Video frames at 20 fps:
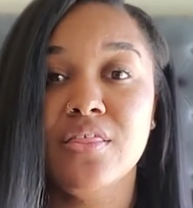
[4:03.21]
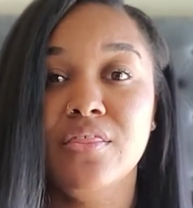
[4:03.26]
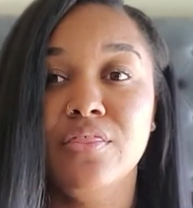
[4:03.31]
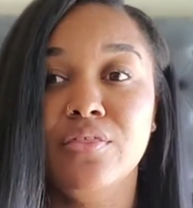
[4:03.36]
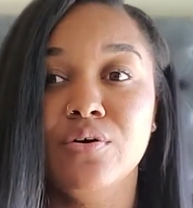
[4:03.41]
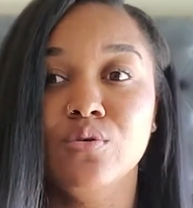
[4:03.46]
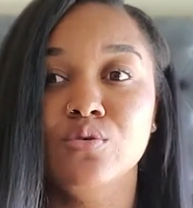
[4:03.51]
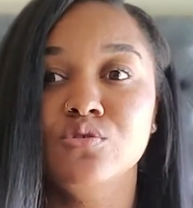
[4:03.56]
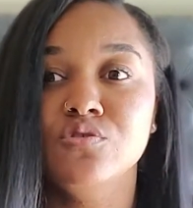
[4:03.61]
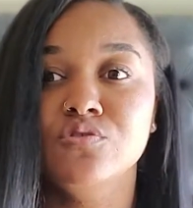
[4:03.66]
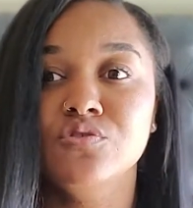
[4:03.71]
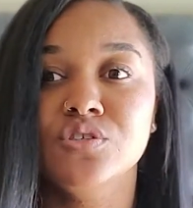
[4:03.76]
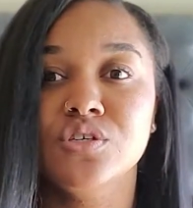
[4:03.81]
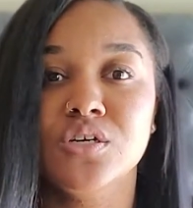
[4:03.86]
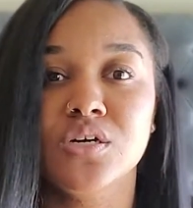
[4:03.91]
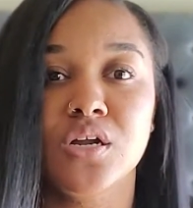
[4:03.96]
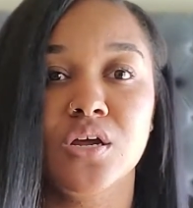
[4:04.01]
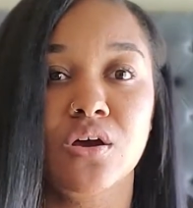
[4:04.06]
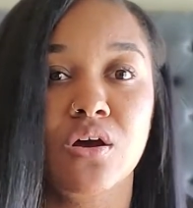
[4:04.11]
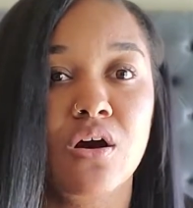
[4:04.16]
those foods are
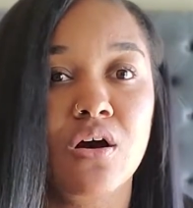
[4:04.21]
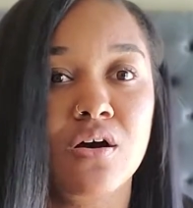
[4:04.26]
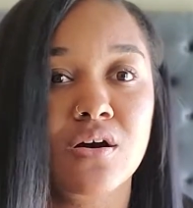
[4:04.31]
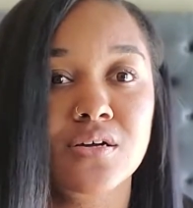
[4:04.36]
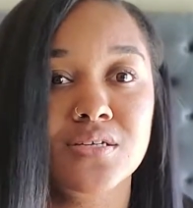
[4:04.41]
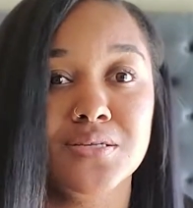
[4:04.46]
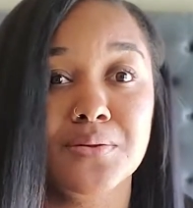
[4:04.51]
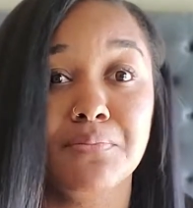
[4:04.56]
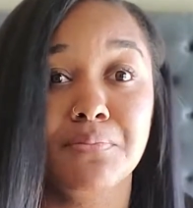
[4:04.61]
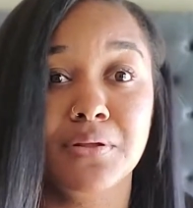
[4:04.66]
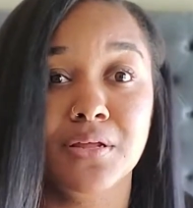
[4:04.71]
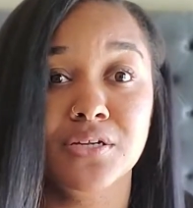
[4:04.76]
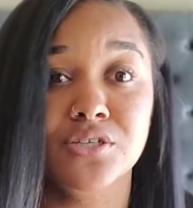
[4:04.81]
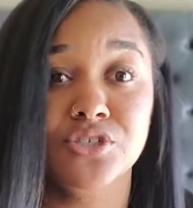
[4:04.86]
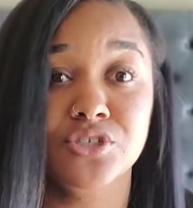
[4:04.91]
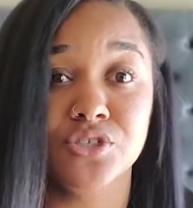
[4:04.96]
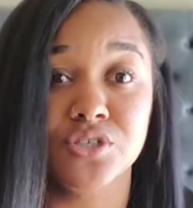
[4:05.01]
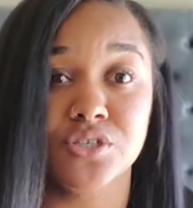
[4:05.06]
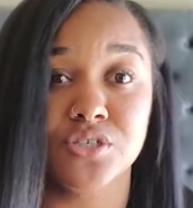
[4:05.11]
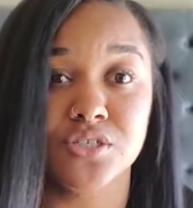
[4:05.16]
going to cause blood
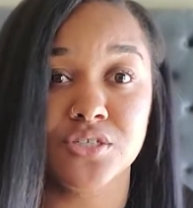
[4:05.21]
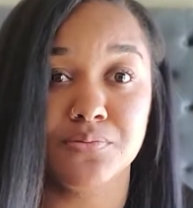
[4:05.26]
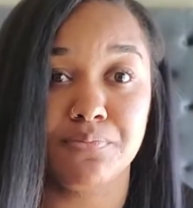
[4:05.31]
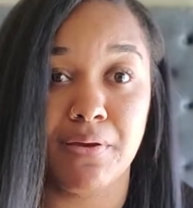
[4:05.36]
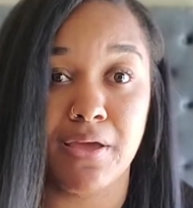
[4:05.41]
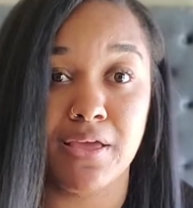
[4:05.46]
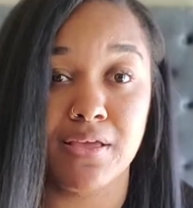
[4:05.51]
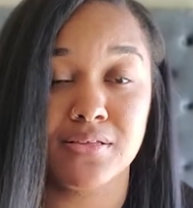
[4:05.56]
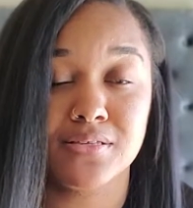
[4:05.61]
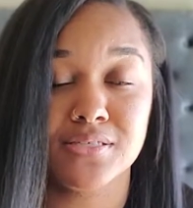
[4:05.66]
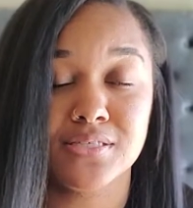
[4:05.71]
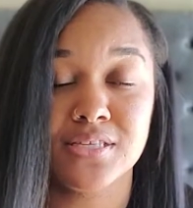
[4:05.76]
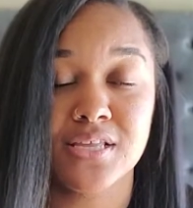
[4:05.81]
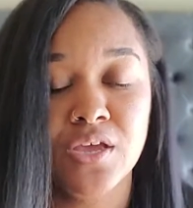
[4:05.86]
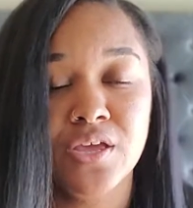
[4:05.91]
sugar spikes.